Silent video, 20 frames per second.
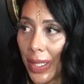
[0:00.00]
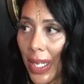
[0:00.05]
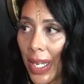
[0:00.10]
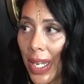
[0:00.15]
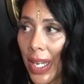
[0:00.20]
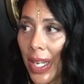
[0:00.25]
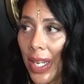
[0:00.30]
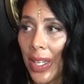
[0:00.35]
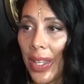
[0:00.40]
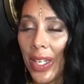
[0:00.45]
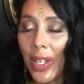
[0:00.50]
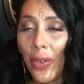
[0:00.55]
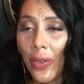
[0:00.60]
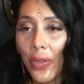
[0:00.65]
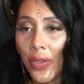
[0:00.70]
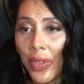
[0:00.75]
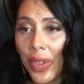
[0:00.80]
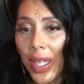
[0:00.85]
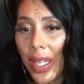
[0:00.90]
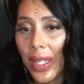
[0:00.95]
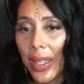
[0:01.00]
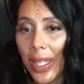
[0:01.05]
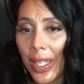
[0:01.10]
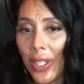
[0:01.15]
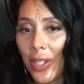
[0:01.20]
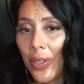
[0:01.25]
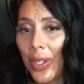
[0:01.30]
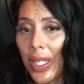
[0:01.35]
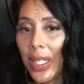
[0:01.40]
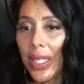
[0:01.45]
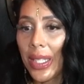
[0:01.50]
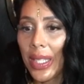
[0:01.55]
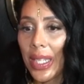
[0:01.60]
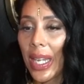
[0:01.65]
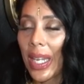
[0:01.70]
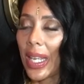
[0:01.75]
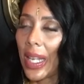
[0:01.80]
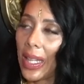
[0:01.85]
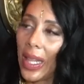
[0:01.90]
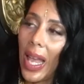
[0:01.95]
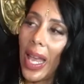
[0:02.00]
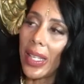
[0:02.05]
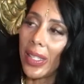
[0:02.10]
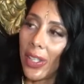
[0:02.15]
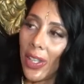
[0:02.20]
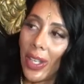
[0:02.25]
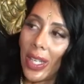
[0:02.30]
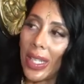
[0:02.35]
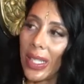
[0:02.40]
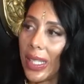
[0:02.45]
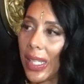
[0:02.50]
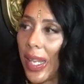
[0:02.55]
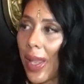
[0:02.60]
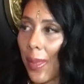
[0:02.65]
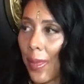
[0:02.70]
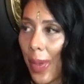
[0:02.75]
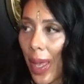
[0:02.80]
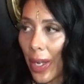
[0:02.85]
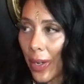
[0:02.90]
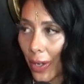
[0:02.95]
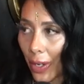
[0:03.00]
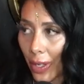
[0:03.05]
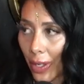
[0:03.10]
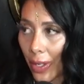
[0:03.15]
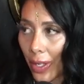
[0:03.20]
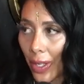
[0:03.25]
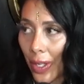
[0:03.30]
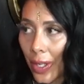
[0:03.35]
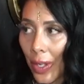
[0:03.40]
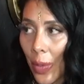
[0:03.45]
Mm. They don't think that you need to take a class on it to get better,